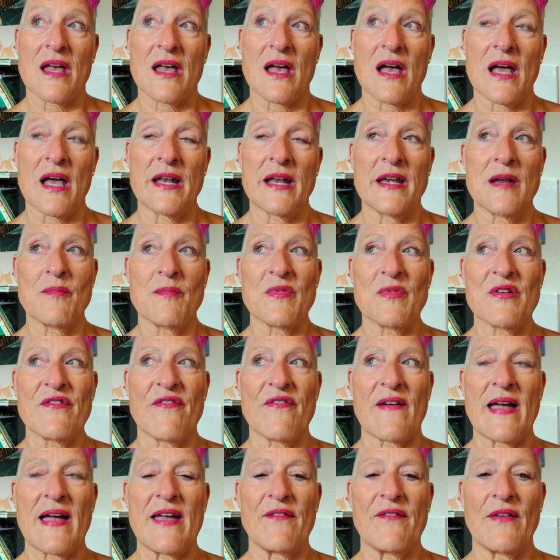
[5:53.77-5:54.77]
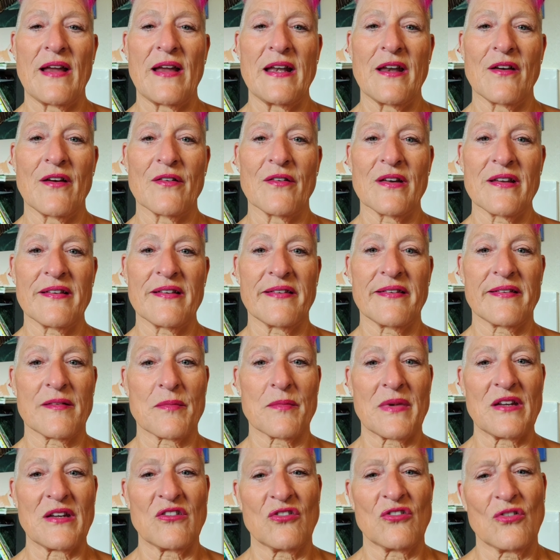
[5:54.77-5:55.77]
on number five, I noticed
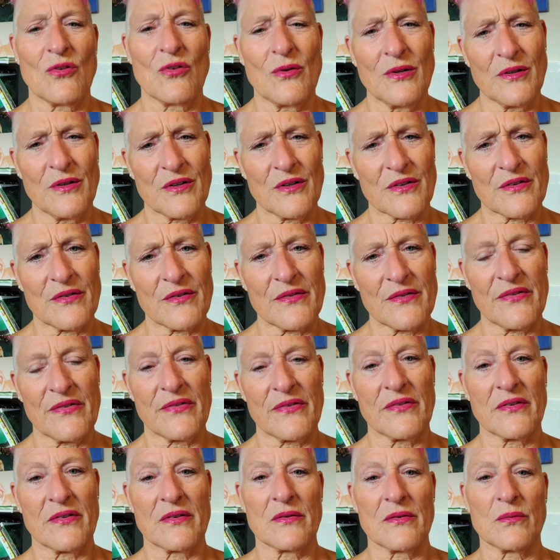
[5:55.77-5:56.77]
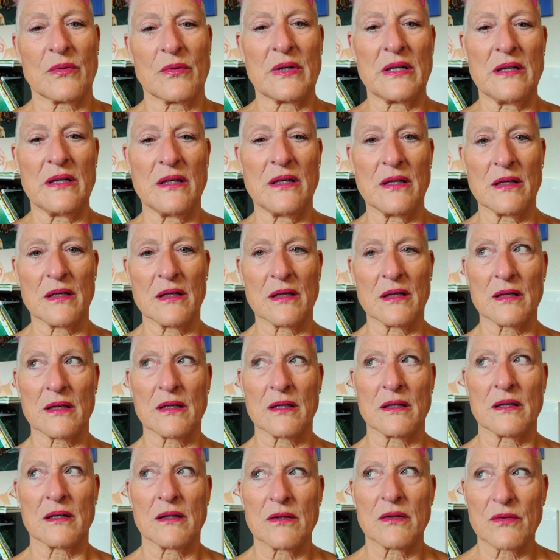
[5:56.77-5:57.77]
my shoulders would
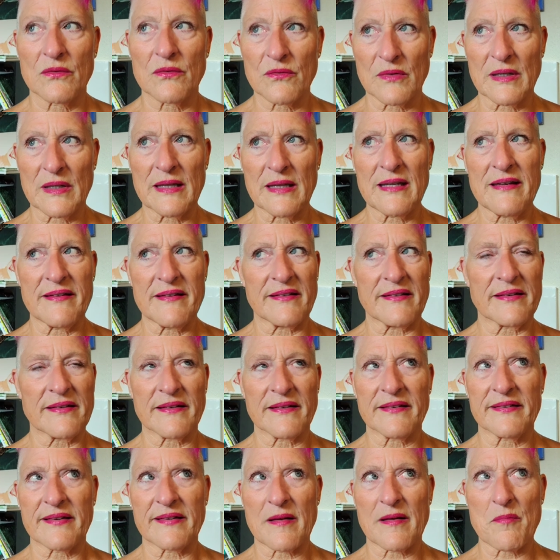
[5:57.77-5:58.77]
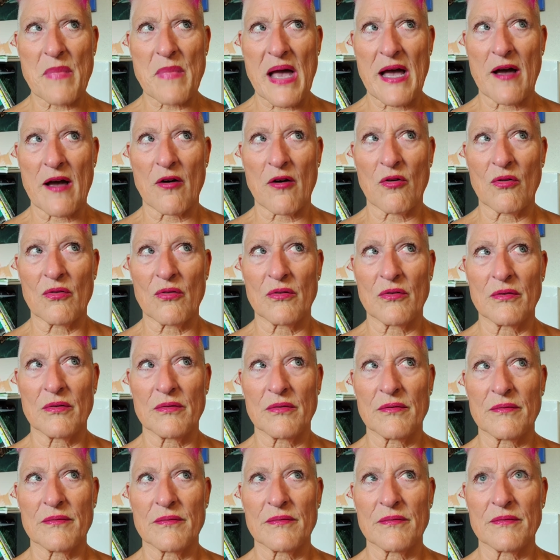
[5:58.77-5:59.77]
release somehow,
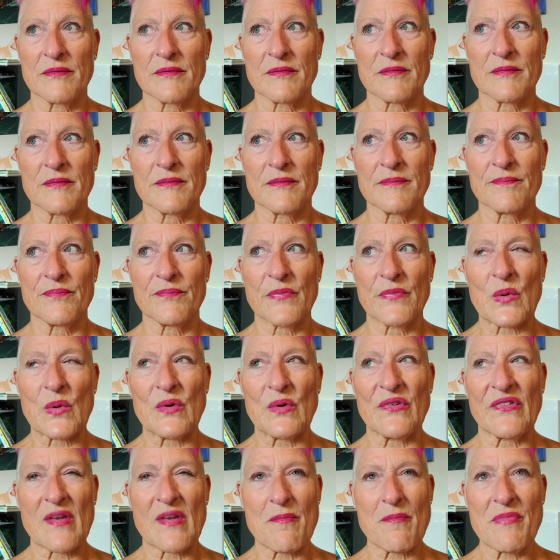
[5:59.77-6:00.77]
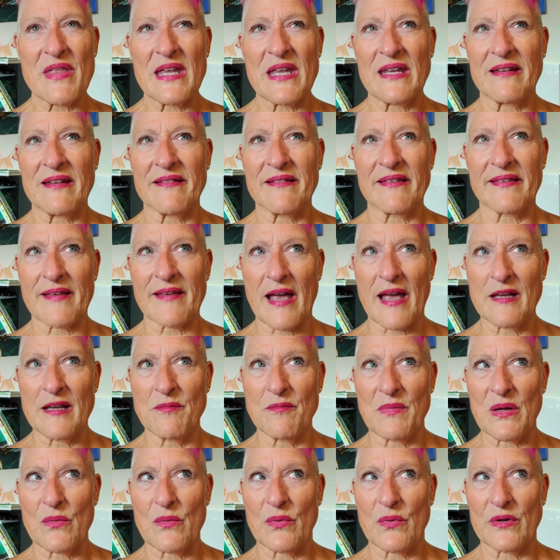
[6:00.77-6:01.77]
or something inside
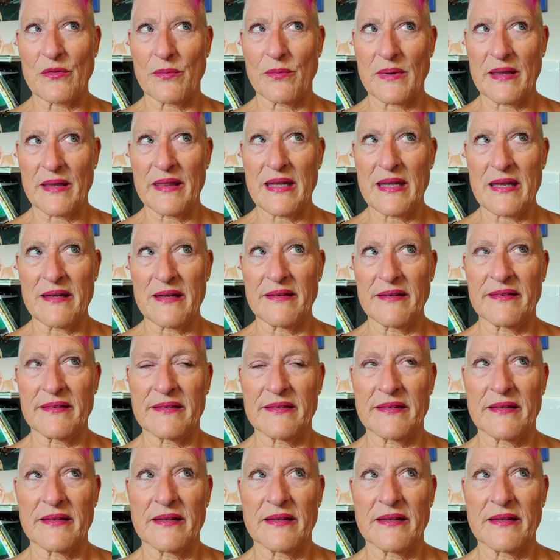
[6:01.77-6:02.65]
me would release.